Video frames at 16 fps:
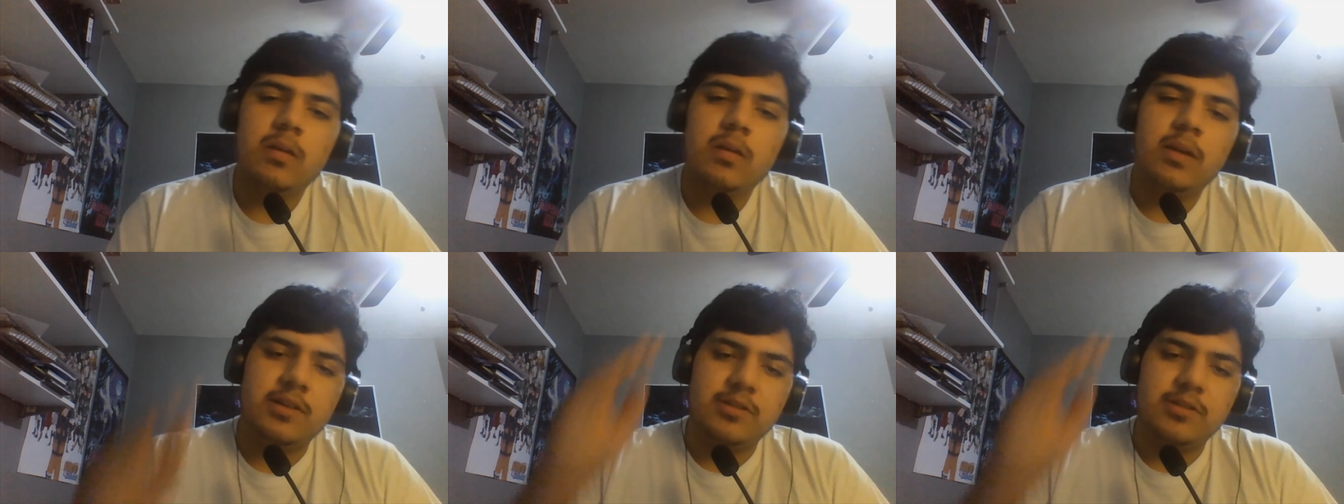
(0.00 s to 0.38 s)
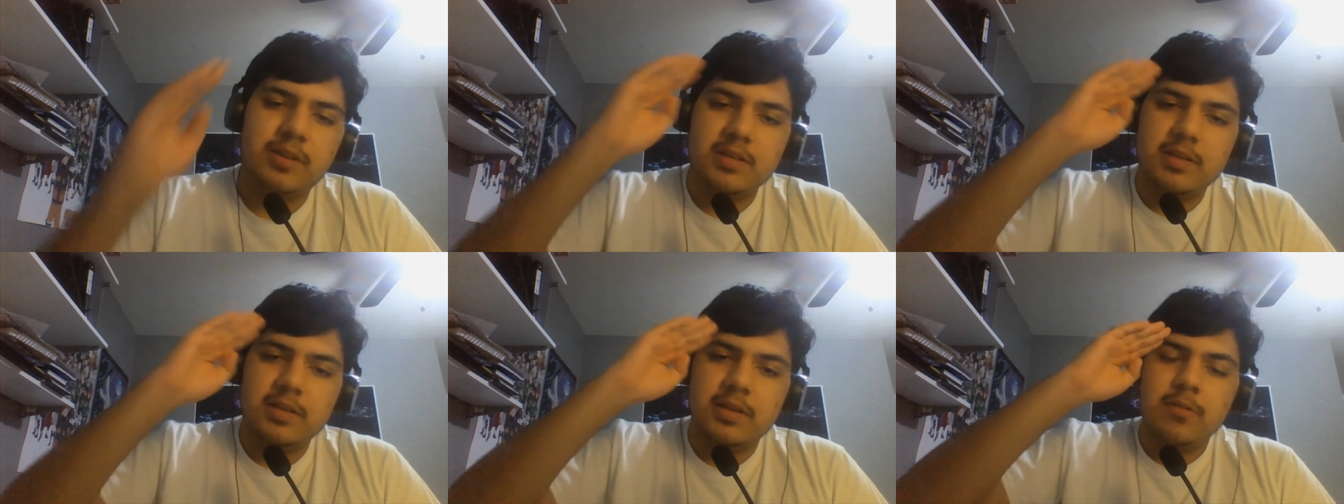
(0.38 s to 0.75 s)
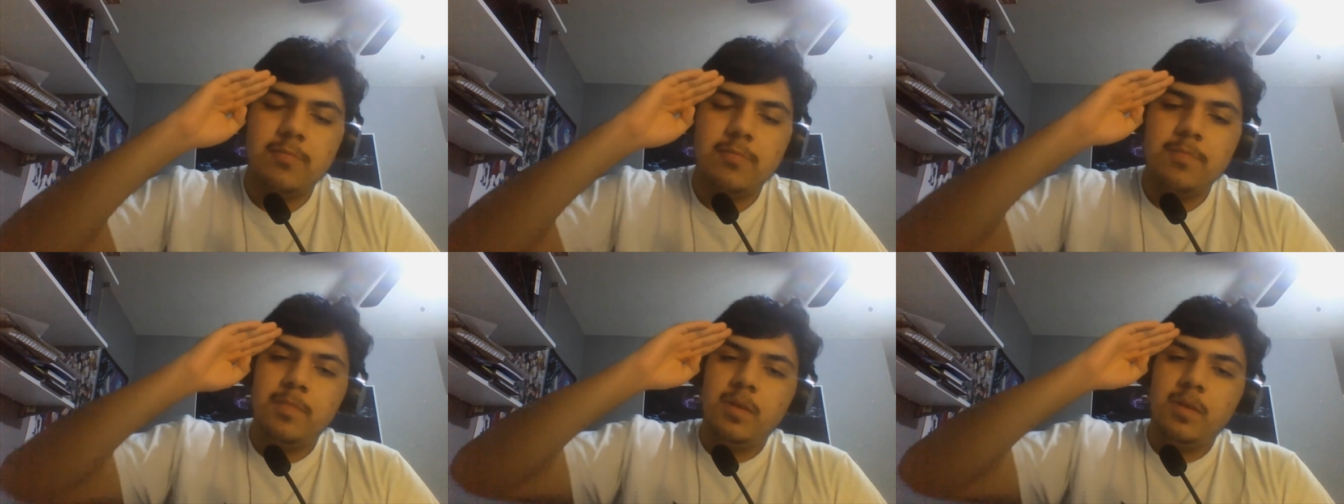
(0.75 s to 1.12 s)
Catch you guys
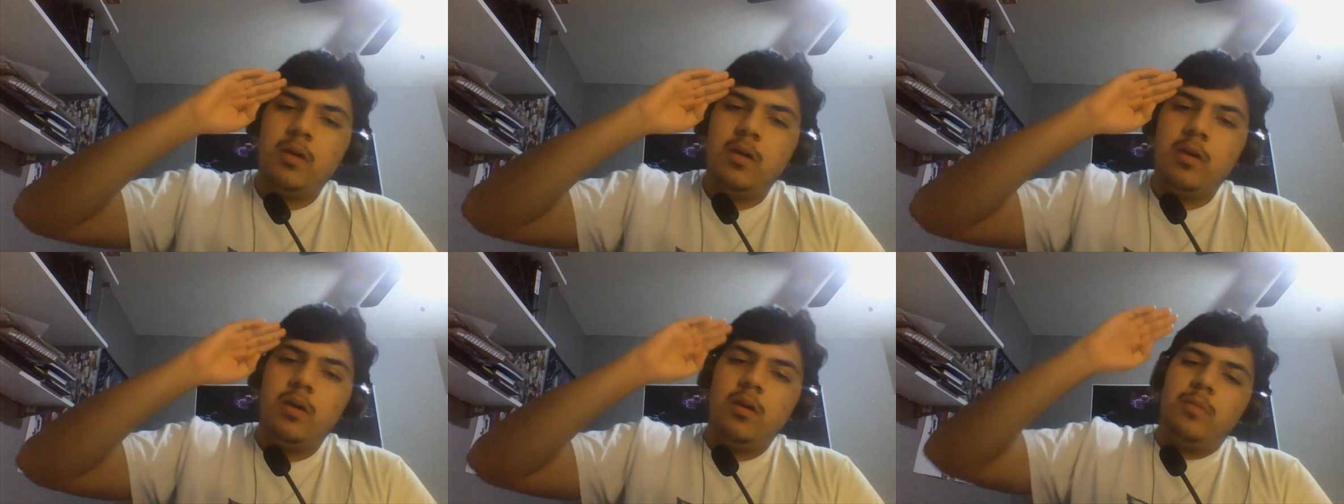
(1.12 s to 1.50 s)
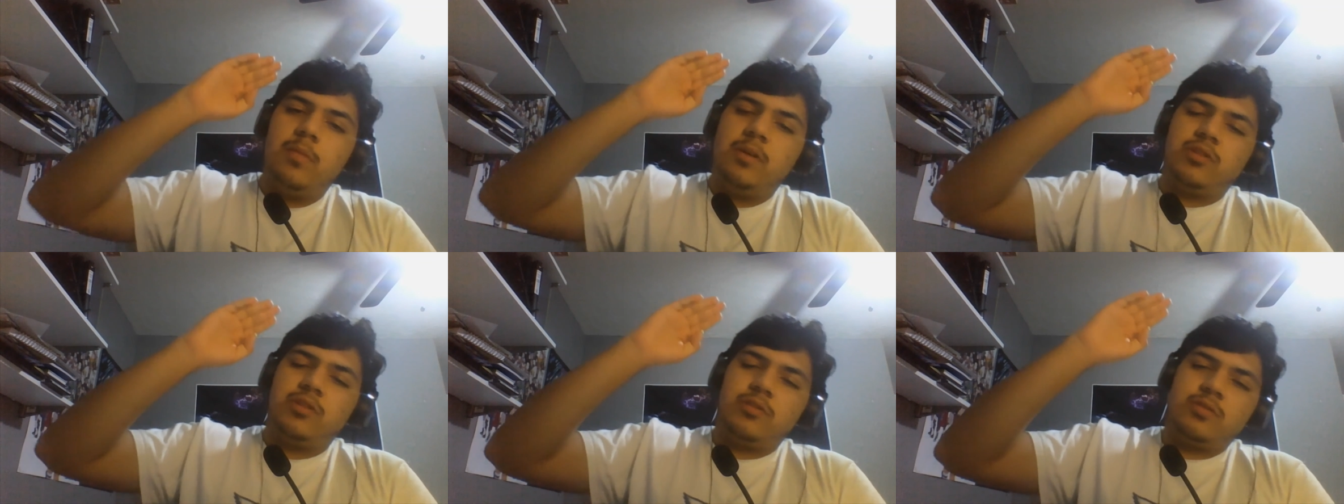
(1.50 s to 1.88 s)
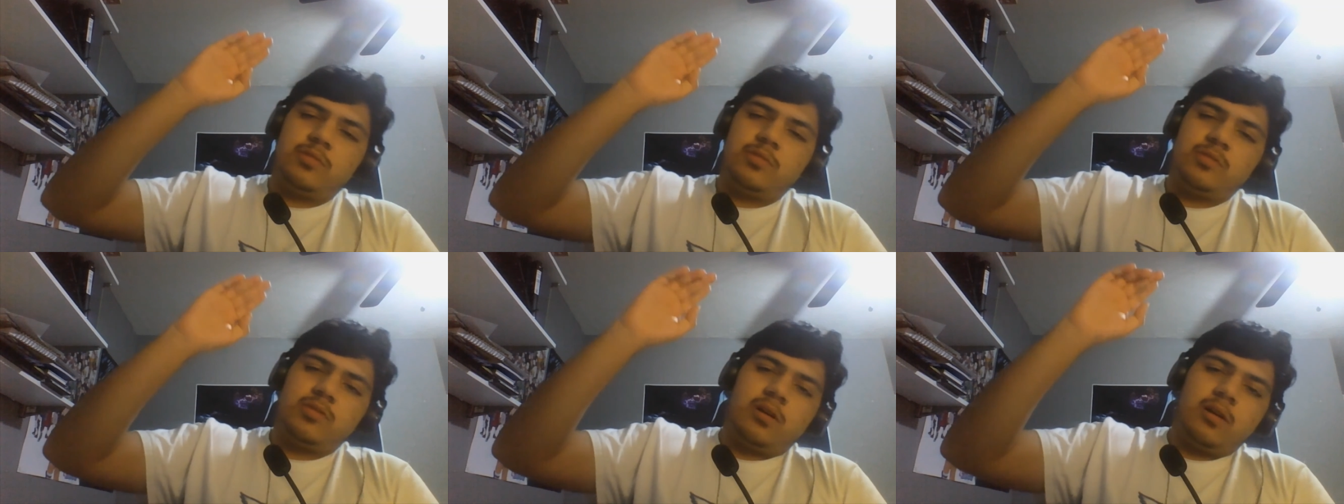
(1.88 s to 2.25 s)
later. Make sure you
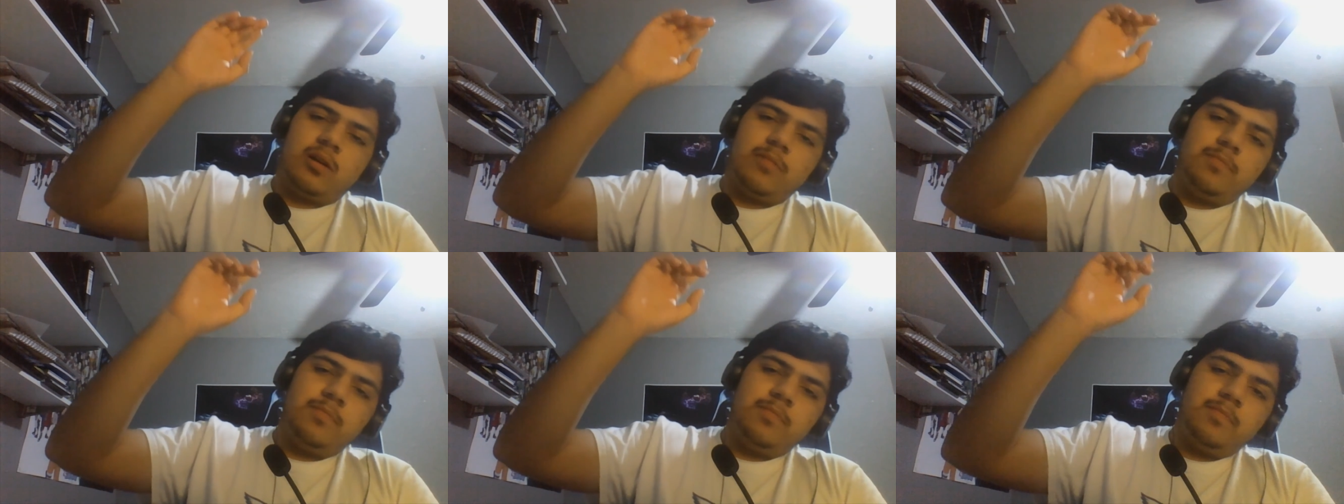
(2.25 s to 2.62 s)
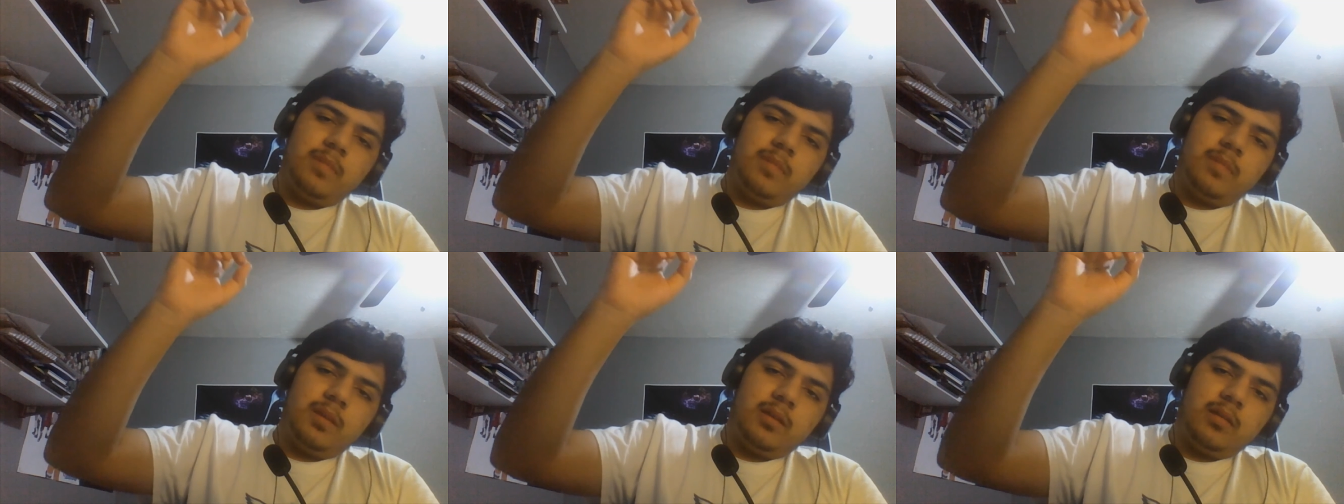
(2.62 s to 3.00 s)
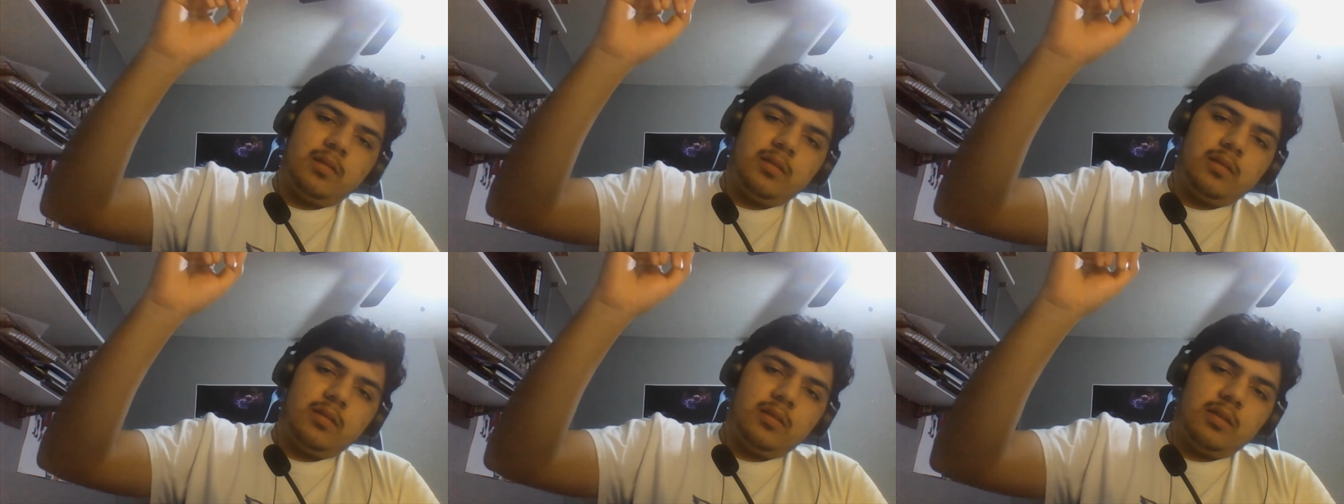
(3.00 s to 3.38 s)
subscribe.
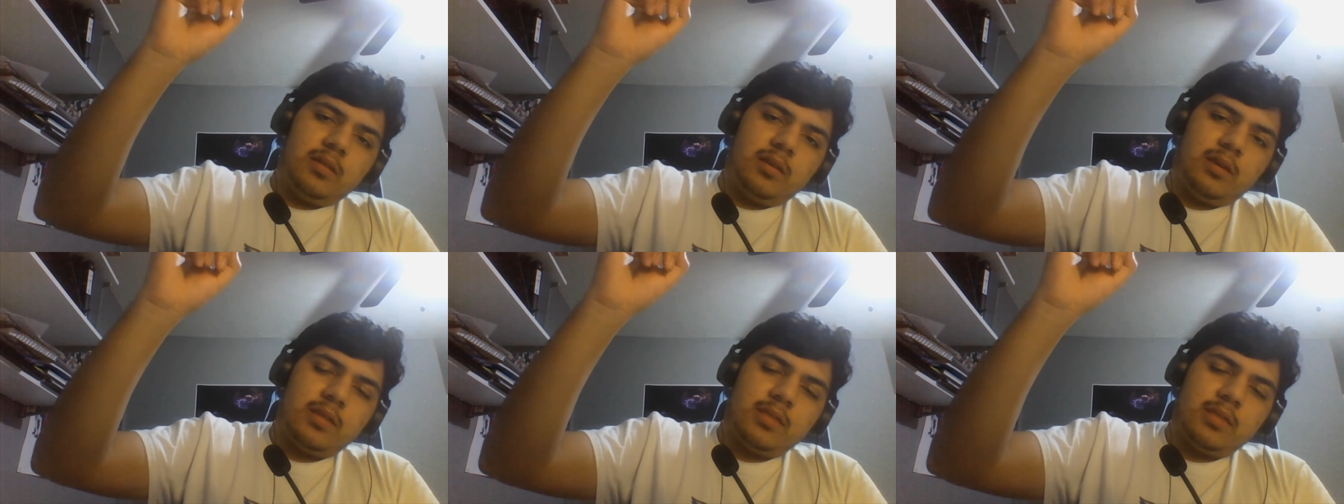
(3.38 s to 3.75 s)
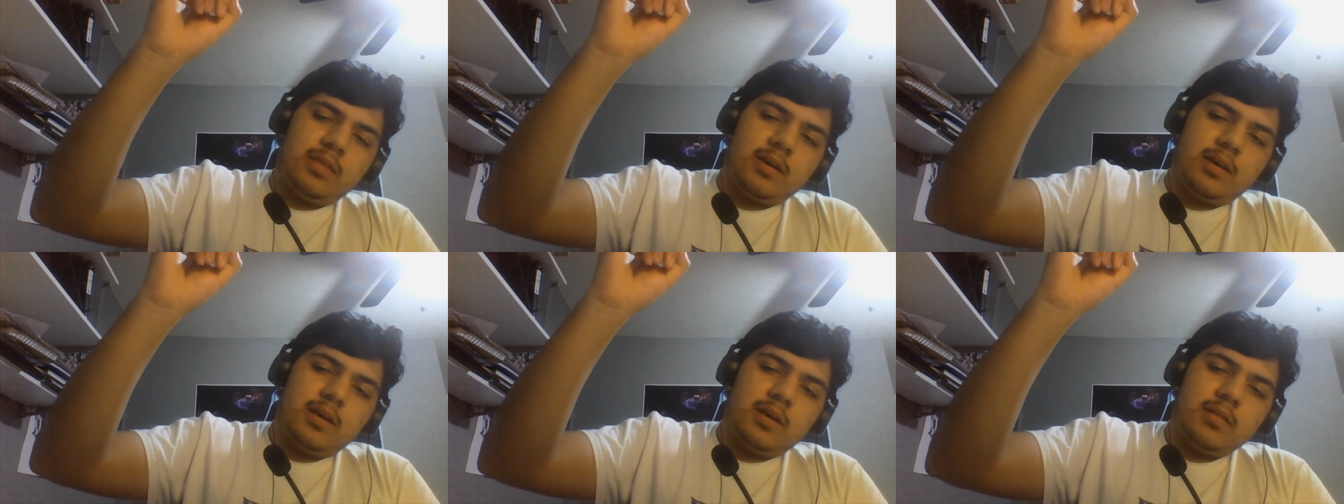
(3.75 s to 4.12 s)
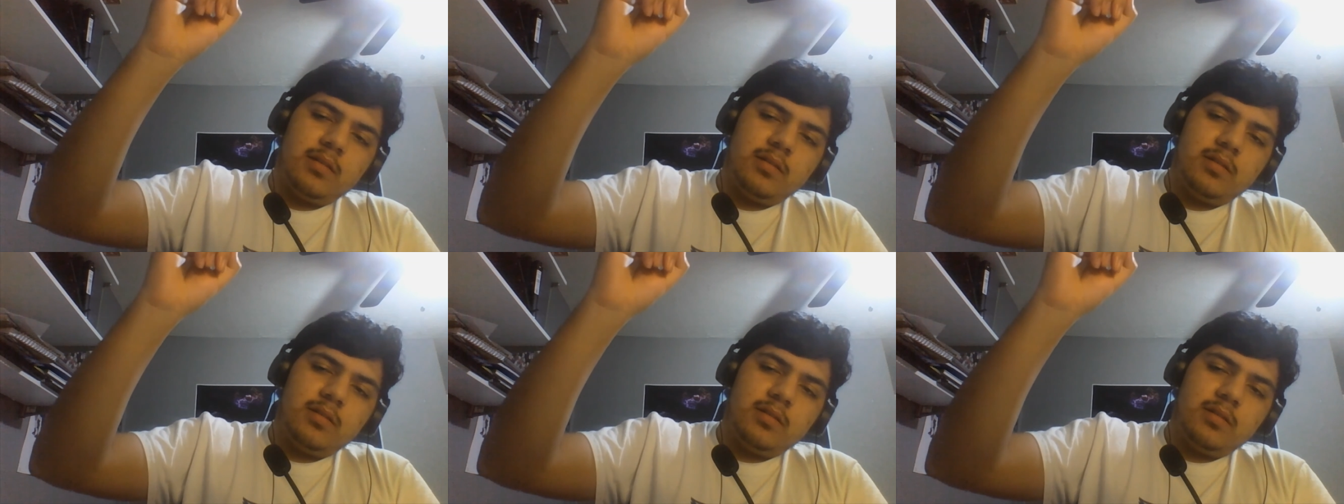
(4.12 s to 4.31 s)
Hit that.